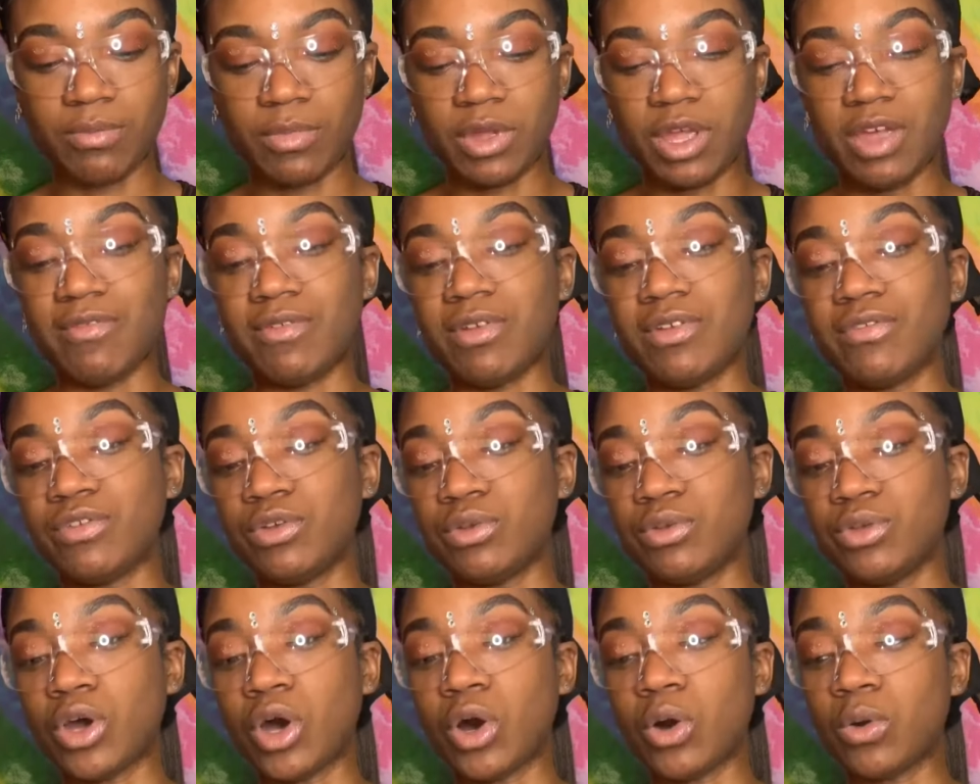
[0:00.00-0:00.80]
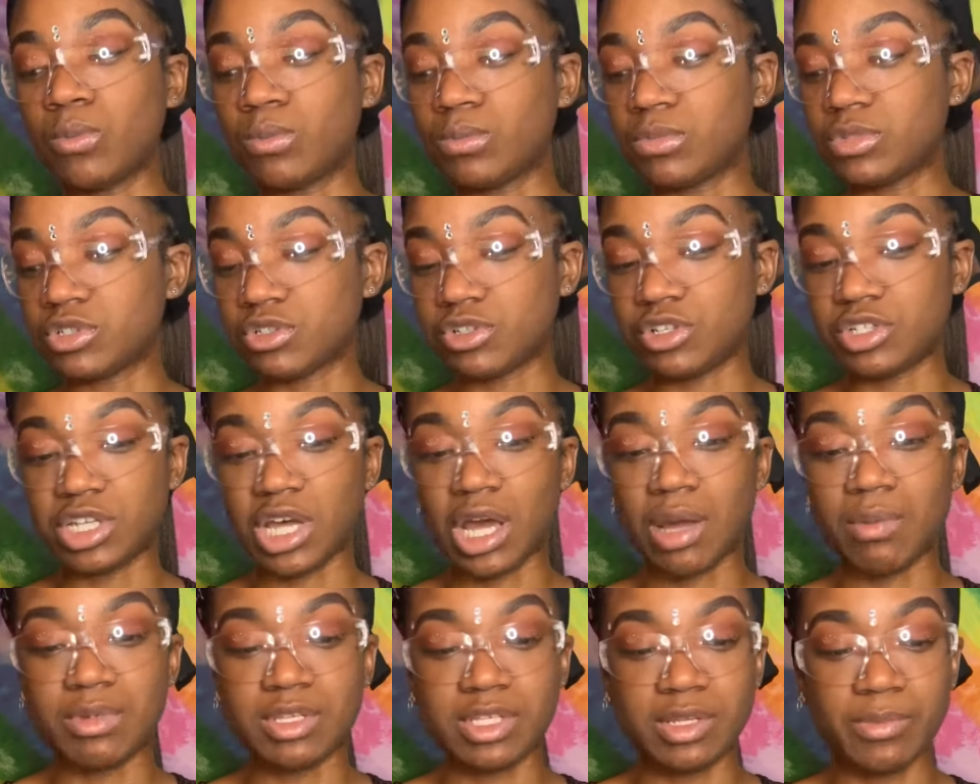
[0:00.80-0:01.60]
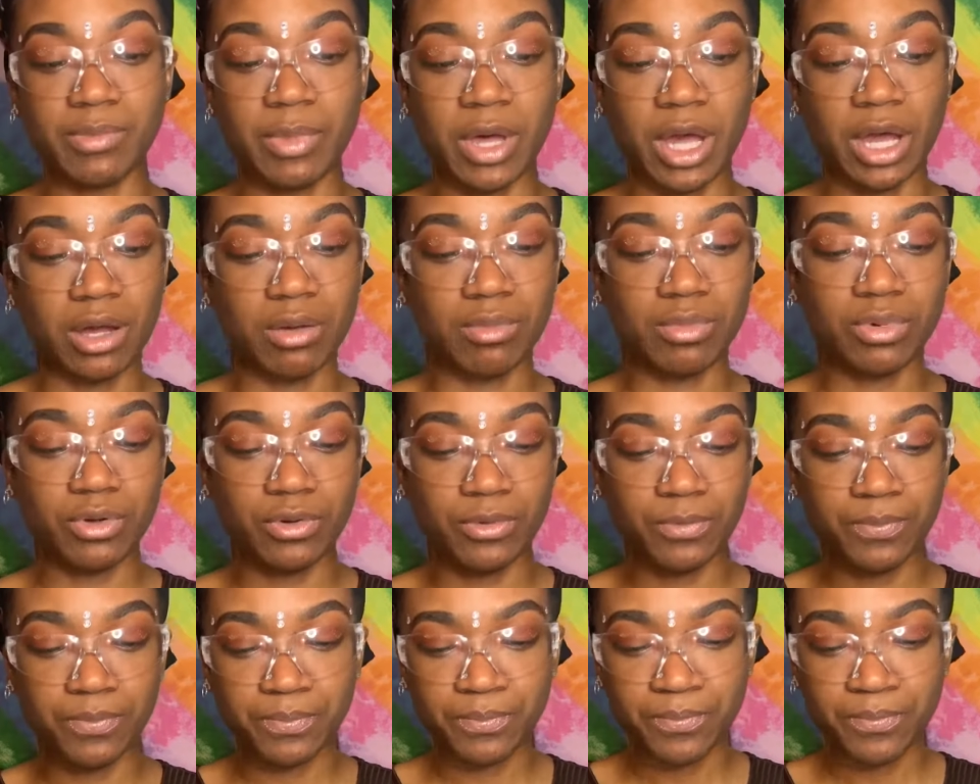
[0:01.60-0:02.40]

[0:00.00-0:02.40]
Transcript: Even if you don't. So your time is impeccable.